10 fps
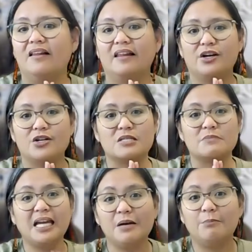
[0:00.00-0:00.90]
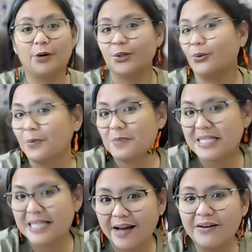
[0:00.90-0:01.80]
there's many bird groups
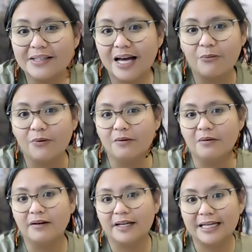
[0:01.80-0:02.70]
now that will